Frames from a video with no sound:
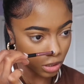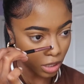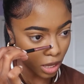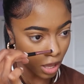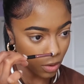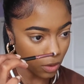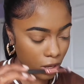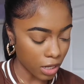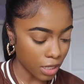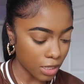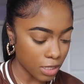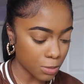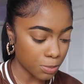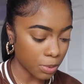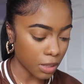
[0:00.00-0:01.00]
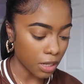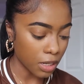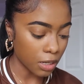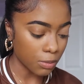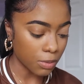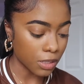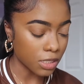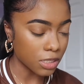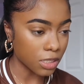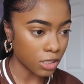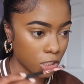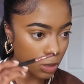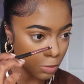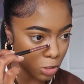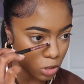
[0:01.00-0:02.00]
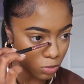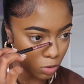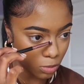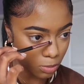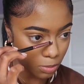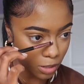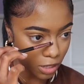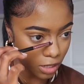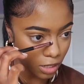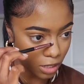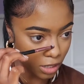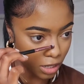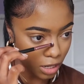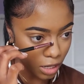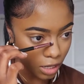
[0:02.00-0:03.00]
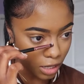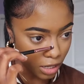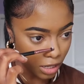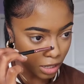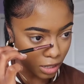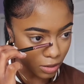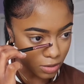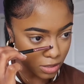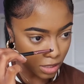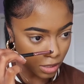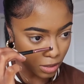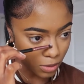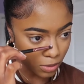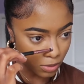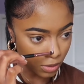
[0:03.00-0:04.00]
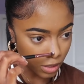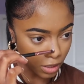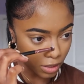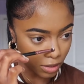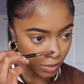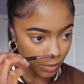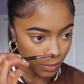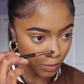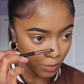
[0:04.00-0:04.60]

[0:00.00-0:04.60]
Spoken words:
Like, I don't know how to explain it, but it just looks so much more better. And I was like, oh yeah.